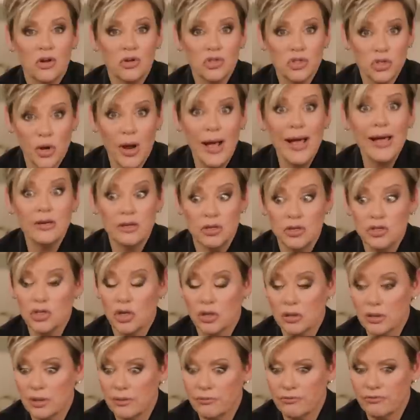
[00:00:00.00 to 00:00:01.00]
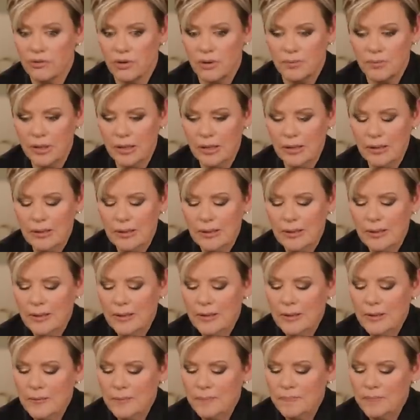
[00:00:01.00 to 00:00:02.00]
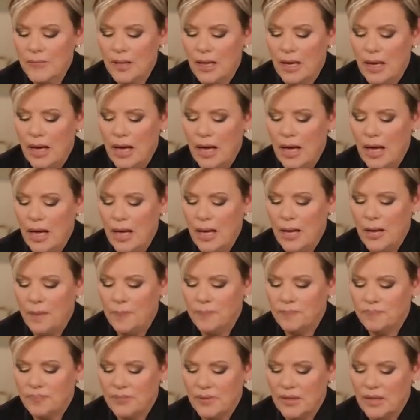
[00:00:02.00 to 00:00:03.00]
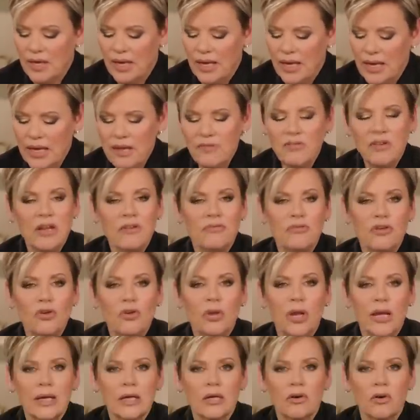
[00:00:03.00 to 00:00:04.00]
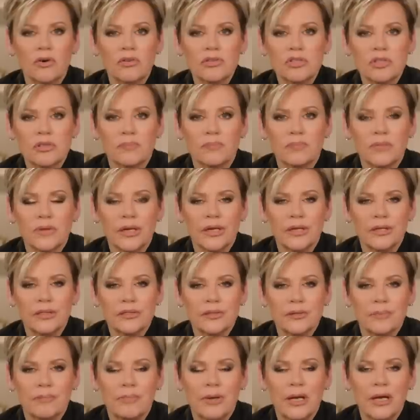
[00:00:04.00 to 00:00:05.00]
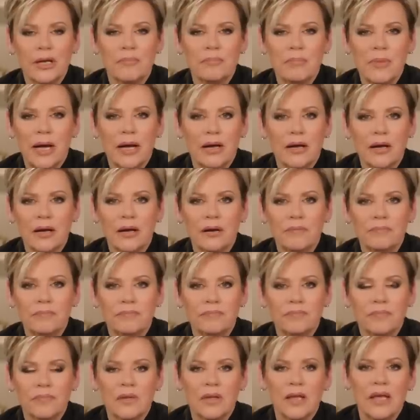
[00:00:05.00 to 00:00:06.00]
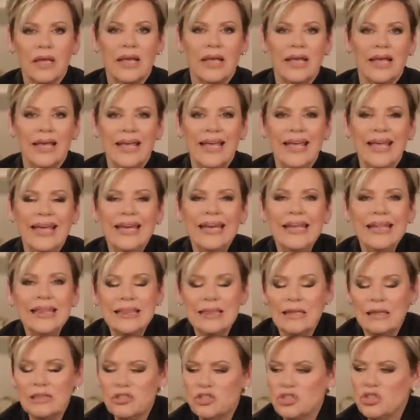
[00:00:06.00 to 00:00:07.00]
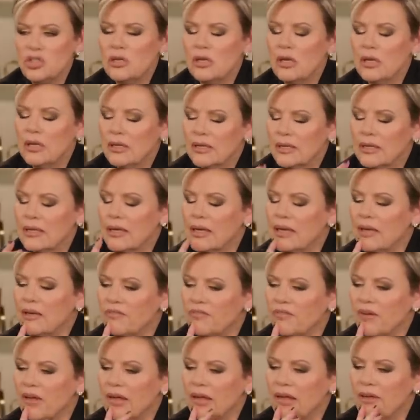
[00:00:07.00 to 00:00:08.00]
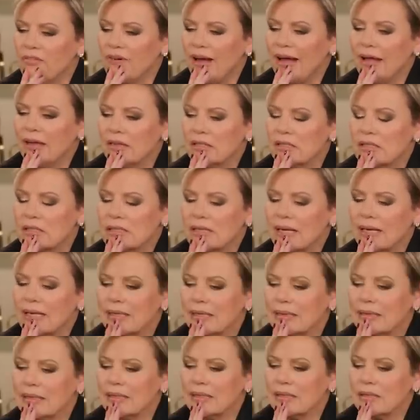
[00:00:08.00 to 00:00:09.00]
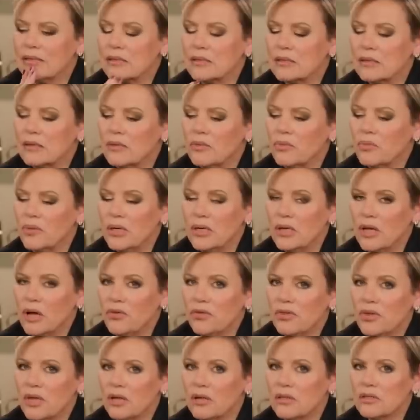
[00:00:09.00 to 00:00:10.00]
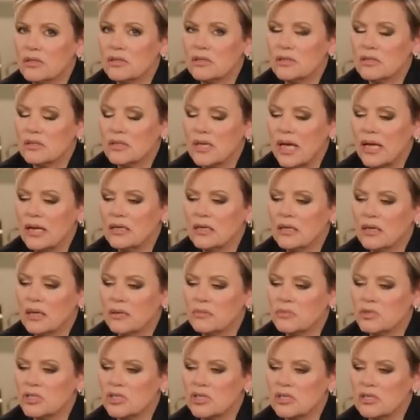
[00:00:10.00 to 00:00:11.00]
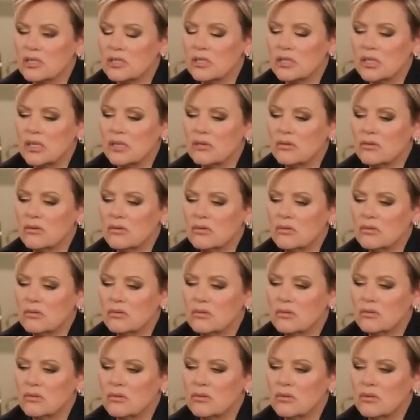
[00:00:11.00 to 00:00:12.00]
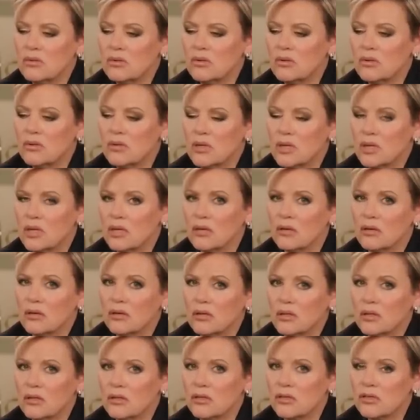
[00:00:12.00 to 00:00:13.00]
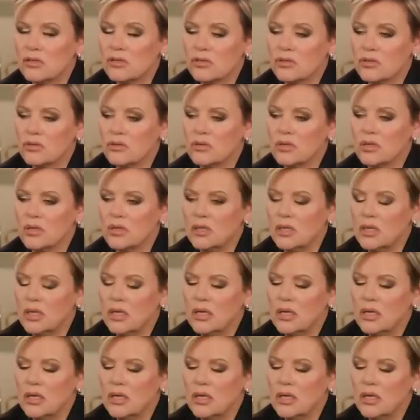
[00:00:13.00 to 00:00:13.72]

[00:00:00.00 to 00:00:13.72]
trying to jerk it from you. Even if you let go of some things, pick them back up. If I could say it this, we know this, Satan comes to steal, kill, and destroy.